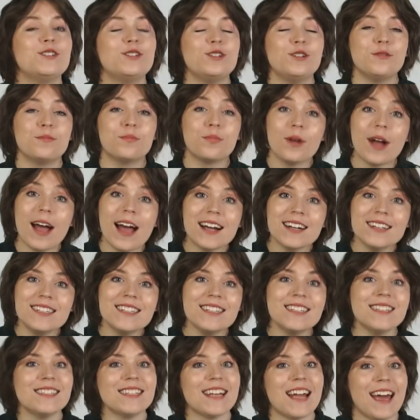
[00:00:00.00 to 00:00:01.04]
to
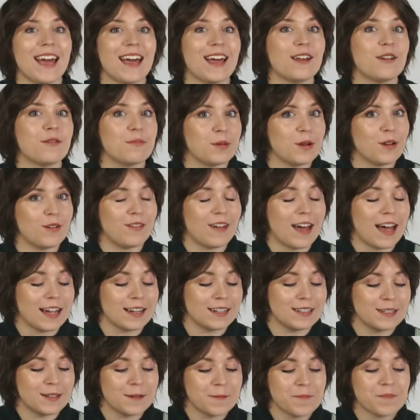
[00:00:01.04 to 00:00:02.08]
practice and
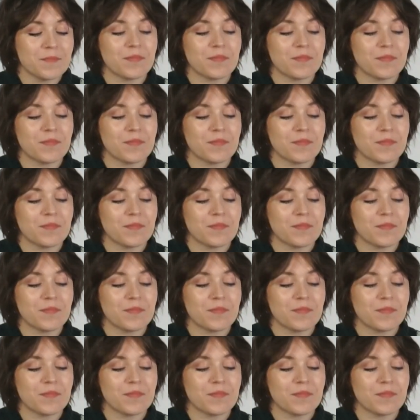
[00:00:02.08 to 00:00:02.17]
perfect.